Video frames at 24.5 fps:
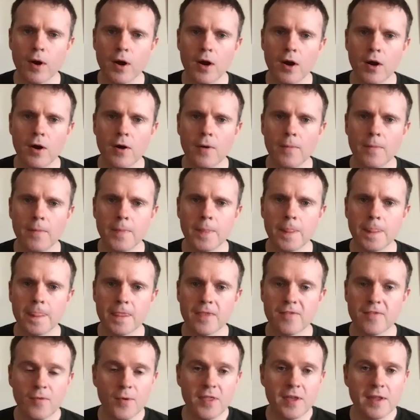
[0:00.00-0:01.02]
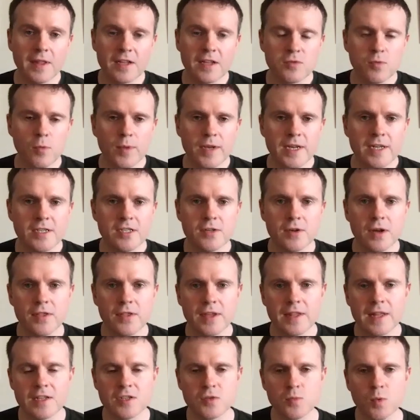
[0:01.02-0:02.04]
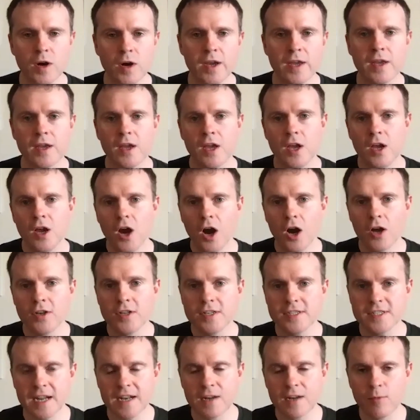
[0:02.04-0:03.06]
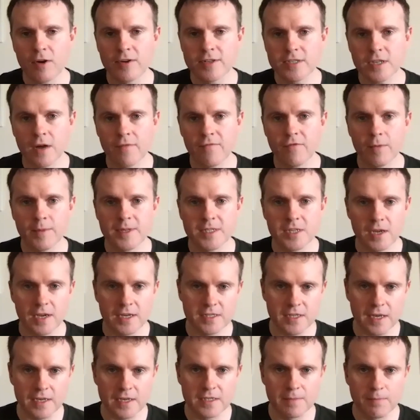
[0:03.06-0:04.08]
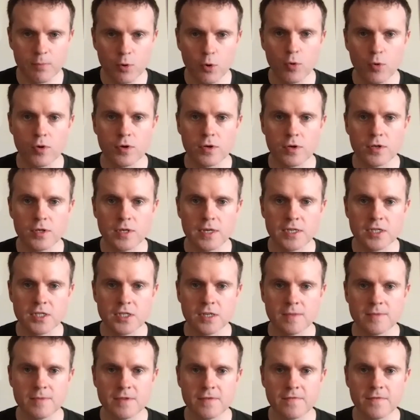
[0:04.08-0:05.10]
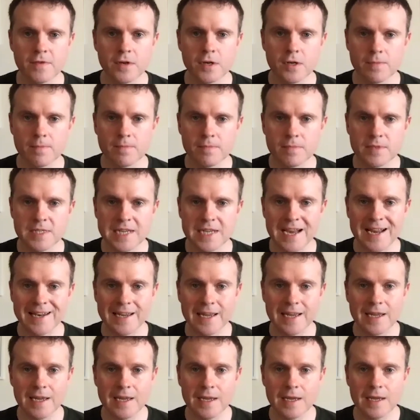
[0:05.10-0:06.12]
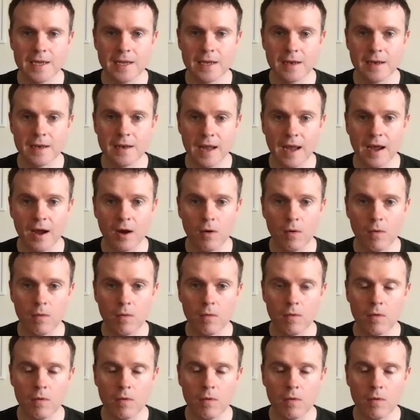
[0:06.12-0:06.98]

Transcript: Um, so I think that's what we need to. I think that's why understanding where it's come from is is, is important in terms of um, tackling it now.